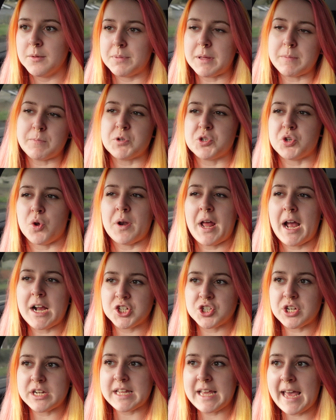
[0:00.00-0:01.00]
People don't
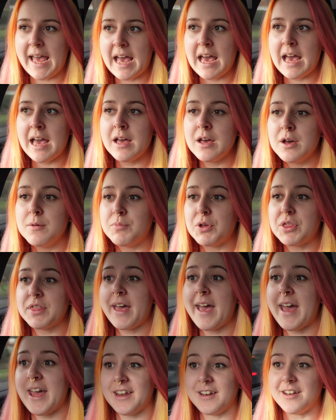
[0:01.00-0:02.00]
actually care. But
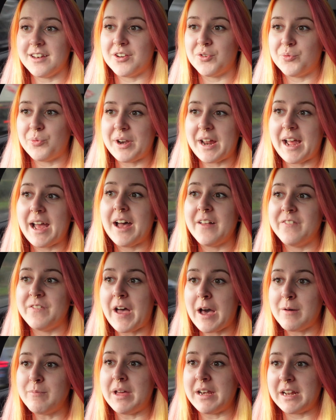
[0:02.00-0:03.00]
then when I had
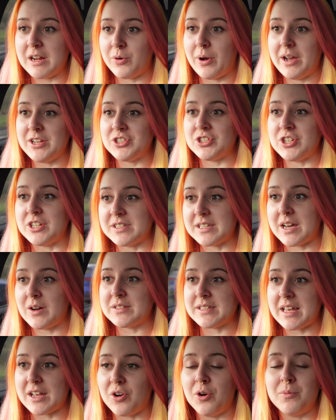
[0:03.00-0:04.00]
that many questions, I
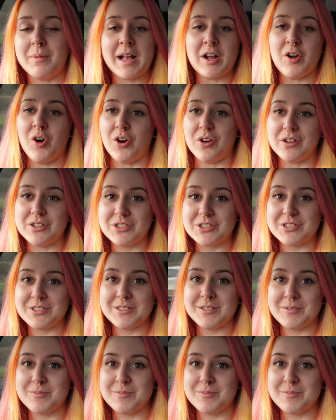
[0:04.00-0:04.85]
was like, oh my God,